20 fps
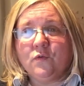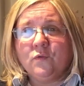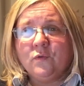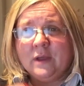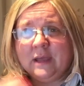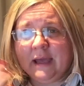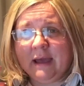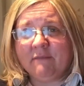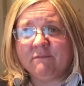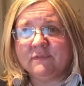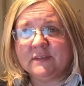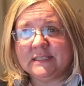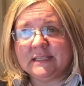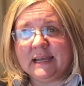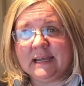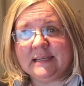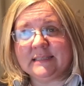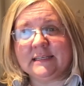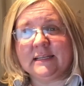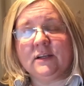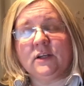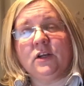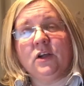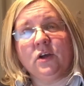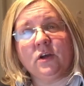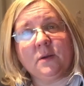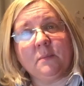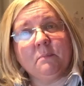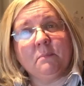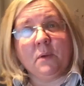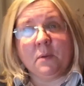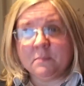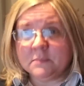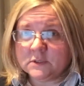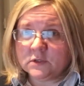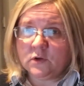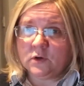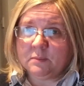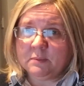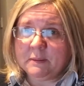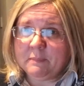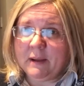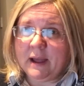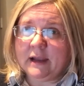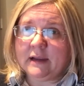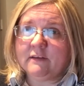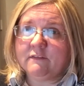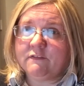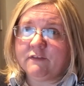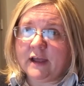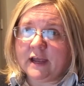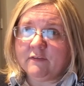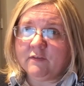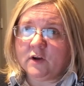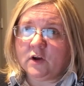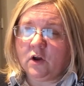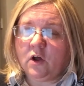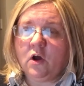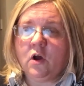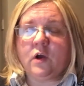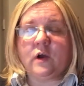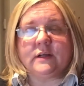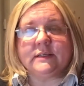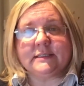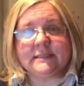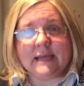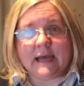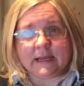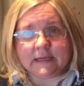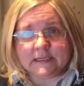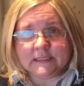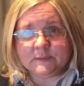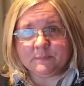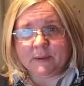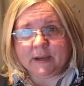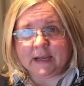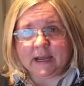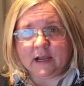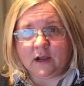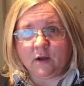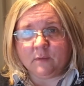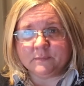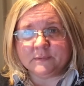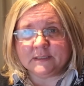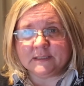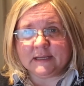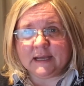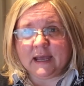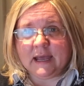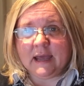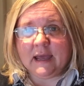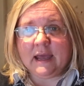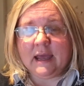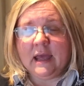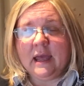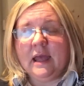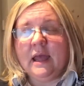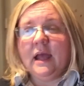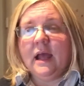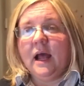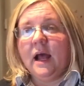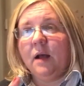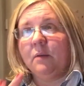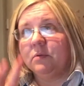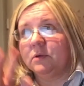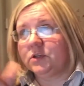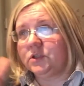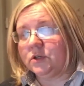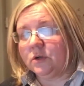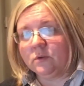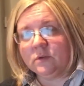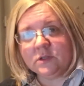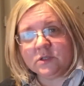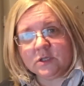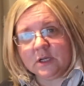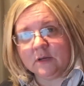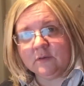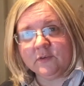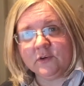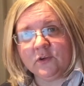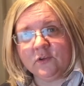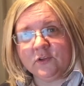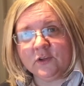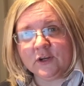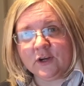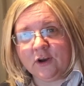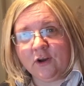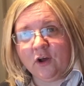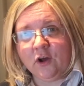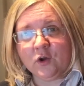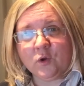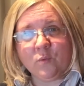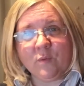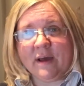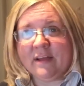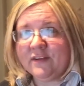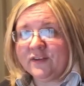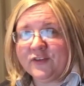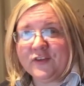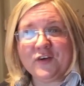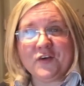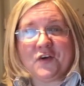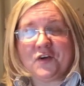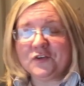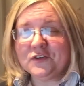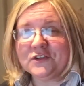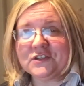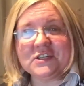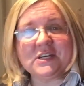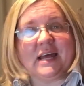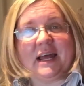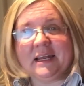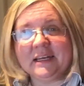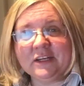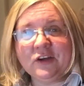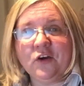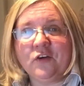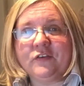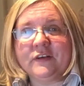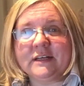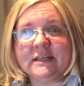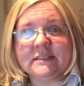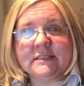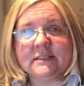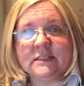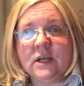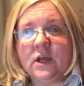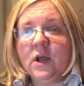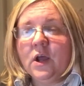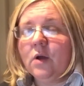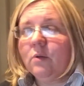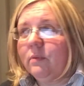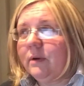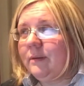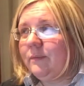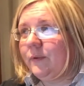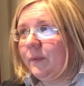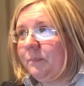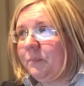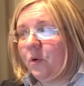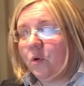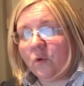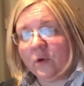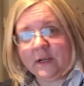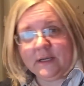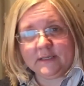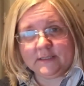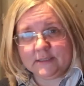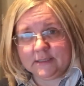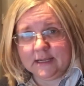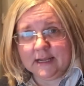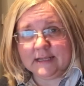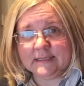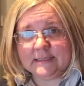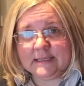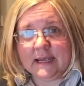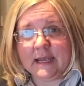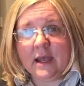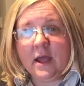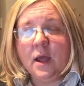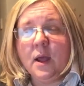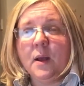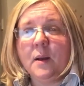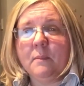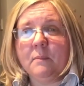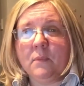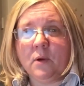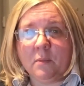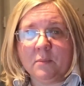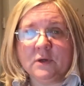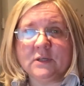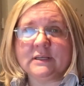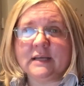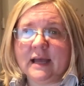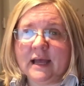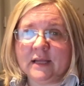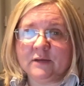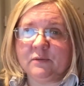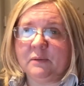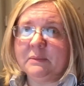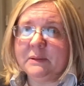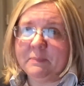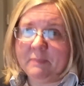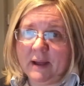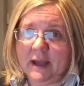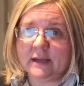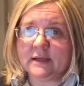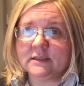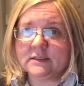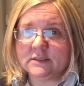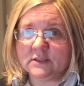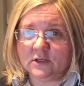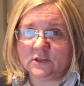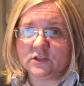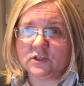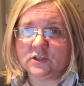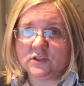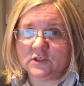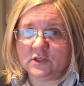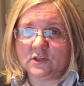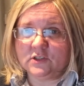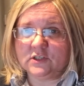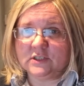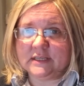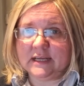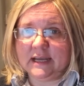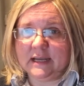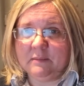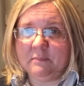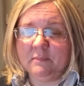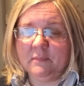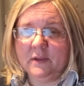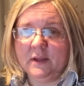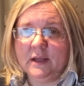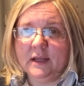re-emphasising, look, mum's going to be back at 5 o'clock, daddy's picking up today, and we'll show the children on the clock. Whether they're understanding of it isn't, we will point and say, mum or dad will be back in such and such a time.